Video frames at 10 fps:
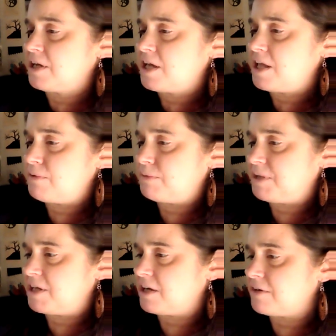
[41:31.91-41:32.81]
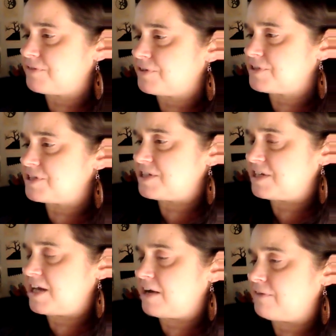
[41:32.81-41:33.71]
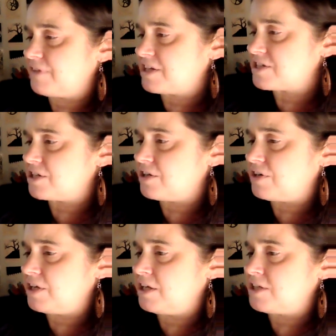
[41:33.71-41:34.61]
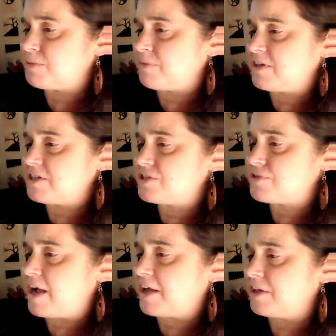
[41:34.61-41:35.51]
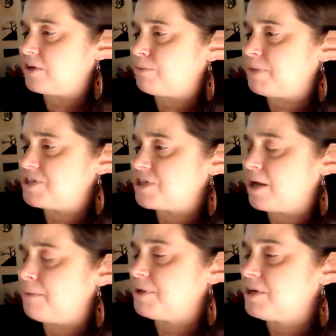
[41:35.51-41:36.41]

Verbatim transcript: He would be careful to send out flank security to prevent straggling or bunching up,